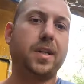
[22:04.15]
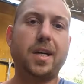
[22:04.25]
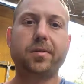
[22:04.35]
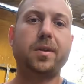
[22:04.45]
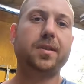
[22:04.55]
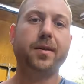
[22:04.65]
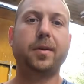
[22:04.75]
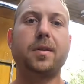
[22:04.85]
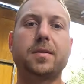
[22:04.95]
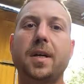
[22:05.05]
You guys ready to see
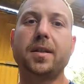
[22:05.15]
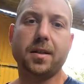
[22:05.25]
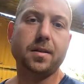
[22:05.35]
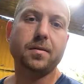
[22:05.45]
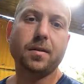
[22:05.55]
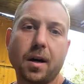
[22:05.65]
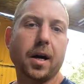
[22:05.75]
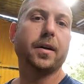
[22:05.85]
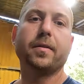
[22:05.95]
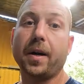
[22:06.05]
what it looks like done? All
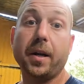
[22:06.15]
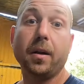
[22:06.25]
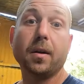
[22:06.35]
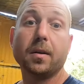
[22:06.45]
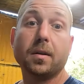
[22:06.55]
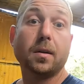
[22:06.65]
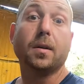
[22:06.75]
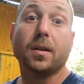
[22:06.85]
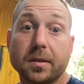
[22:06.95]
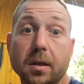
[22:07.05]
right, ready?
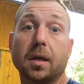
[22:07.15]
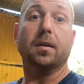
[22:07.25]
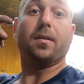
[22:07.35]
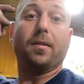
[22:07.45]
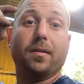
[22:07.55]
Let's do it.